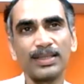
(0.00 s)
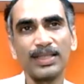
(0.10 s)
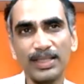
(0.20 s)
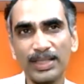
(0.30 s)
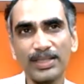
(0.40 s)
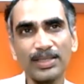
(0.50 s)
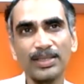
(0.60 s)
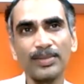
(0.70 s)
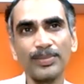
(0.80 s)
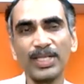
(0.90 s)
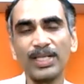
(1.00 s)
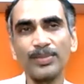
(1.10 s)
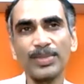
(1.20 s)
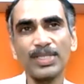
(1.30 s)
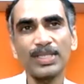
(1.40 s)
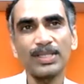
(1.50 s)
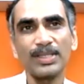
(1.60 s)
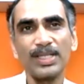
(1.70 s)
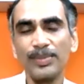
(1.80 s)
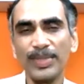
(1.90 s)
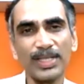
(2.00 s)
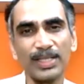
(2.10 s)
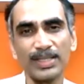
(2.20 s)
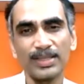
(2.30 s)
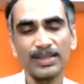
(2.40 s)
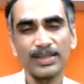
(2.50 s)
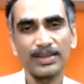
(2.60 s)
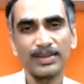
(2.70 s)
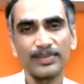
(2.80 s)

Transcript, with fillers: the attention becomes limitless.